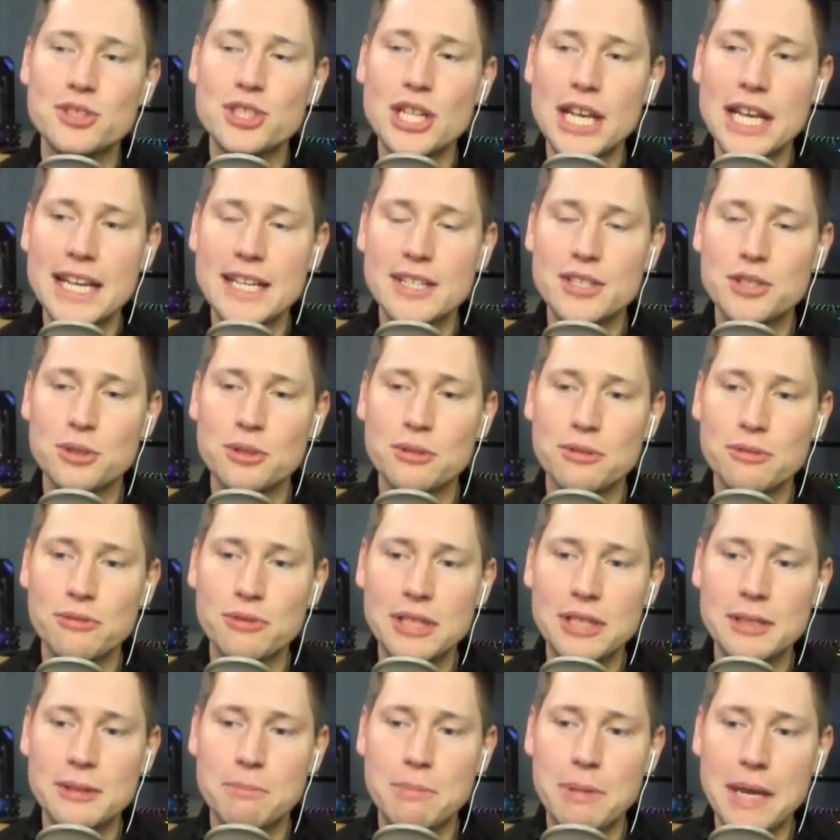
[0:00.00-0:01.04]
change or
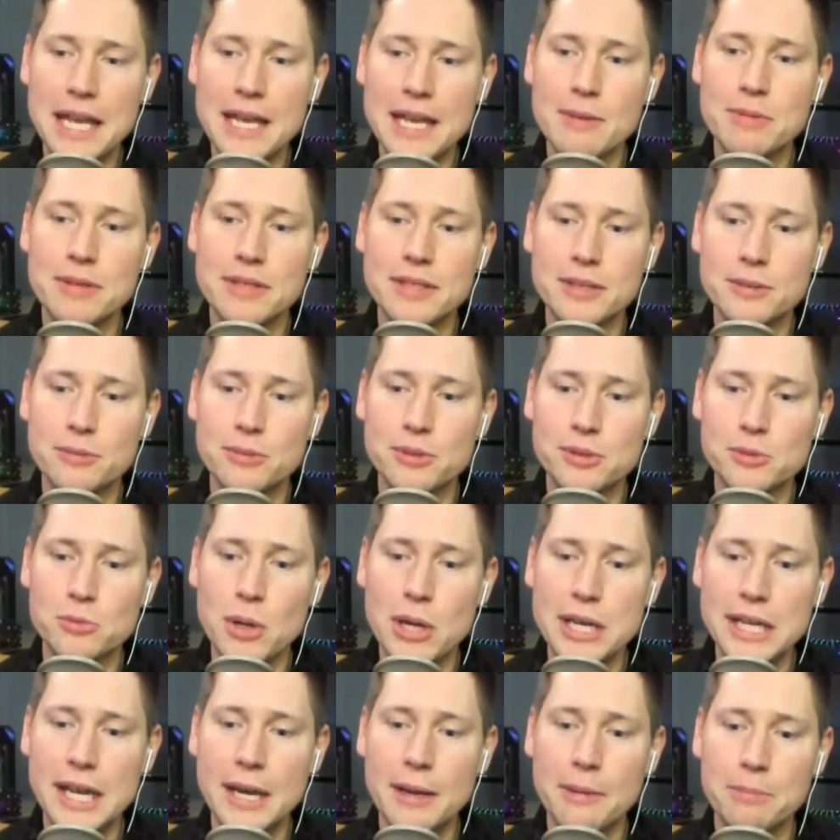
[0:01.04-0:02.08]
feed a baby, it was
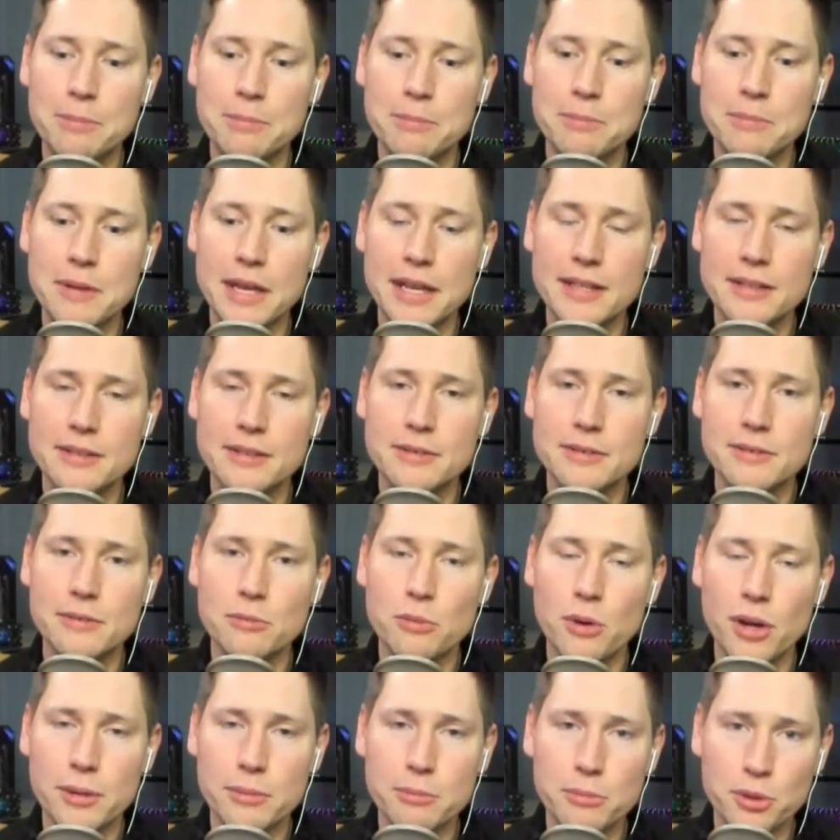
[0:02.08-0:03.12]
wake up and
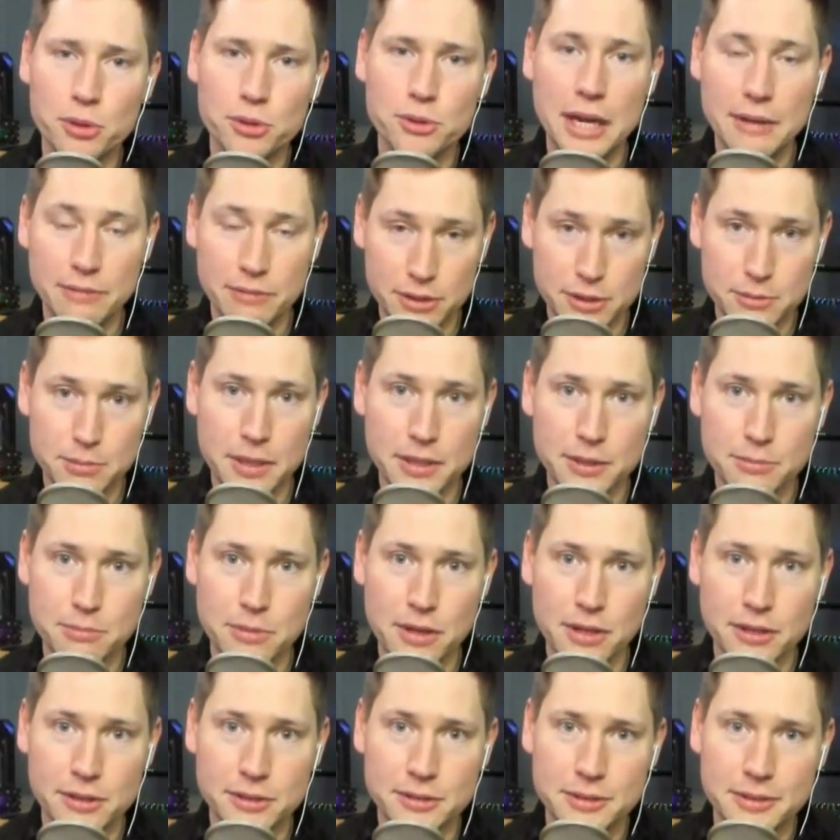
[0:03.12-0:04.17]
run more graphics
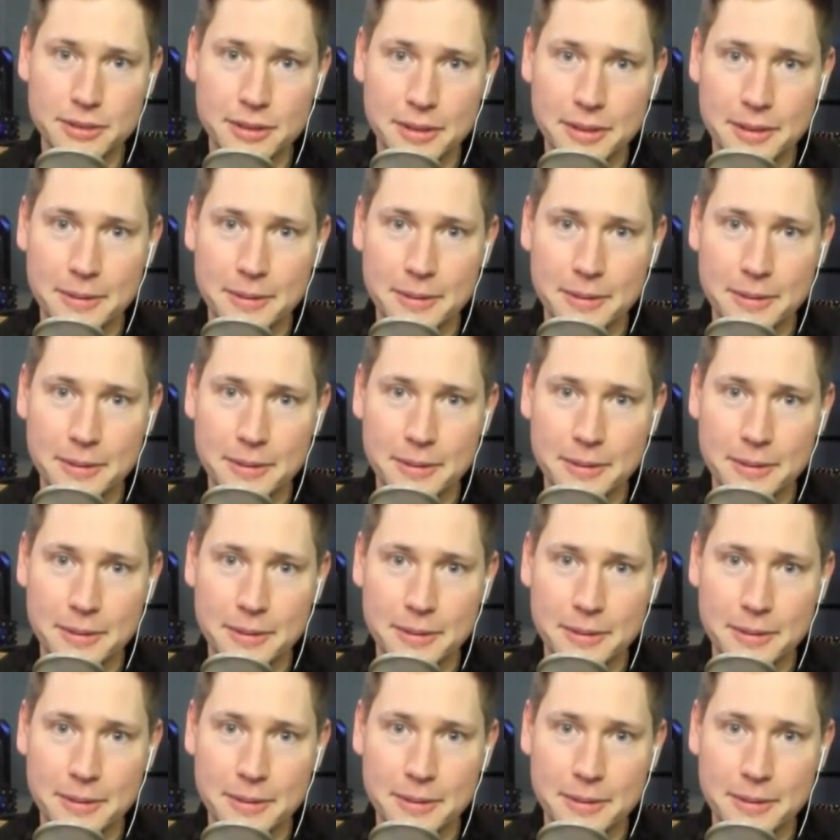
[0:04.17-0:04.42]
benchmarks.